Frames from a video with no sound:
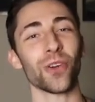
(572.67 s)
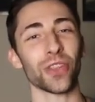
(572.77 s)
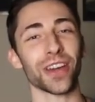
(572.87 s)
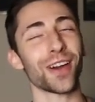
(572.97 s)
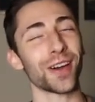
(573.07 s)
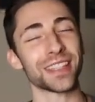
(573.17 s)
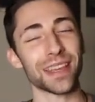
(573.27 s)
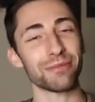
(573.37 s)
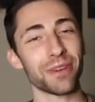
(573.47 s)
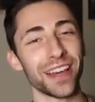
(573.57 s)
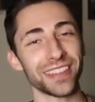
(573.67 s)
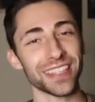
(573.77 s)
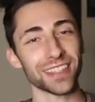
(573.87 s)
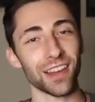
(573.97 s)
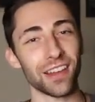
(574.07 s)
or the concept behind
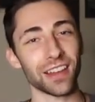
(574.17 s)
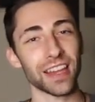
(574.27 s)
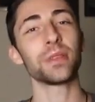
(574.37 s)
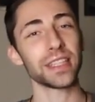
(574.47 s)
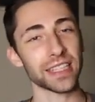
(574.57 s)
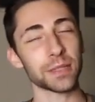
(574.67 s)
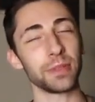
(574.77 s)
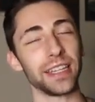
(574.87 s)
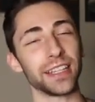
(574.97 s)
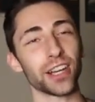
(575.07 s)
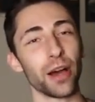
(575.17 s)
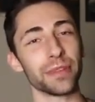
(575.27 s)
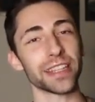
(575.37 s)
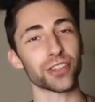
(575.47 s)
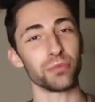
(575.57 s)
this song, please explain in the
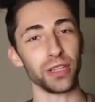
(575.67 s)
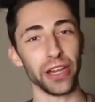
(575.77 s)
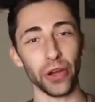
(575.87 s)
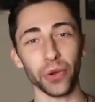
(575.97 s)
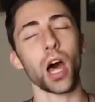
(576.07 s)
comment section below.